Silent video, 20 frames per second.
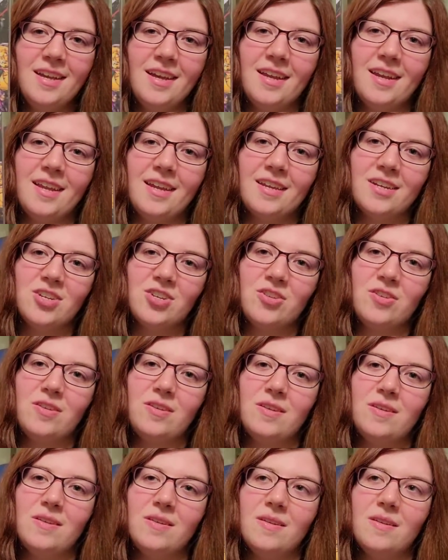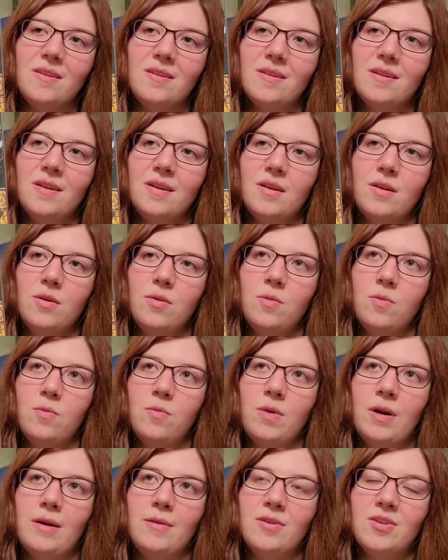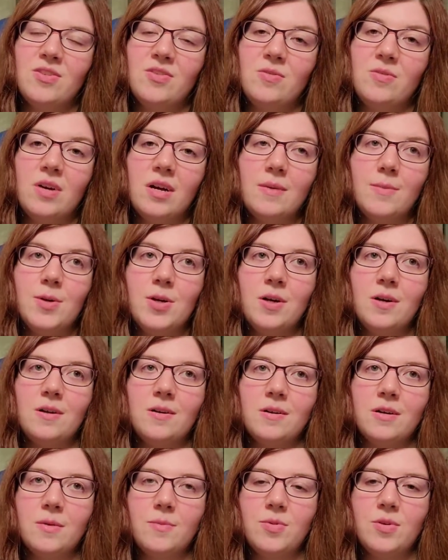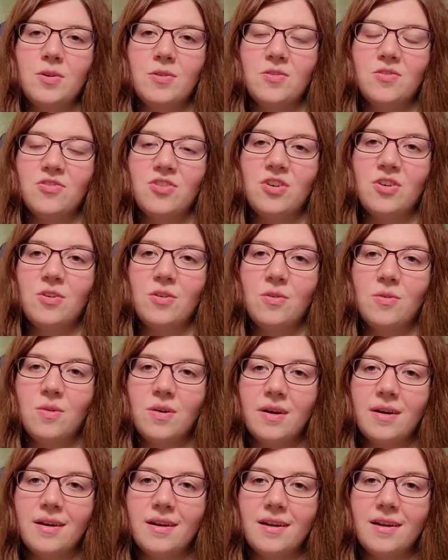And actually, when I went to Comic-Con a couple years ago,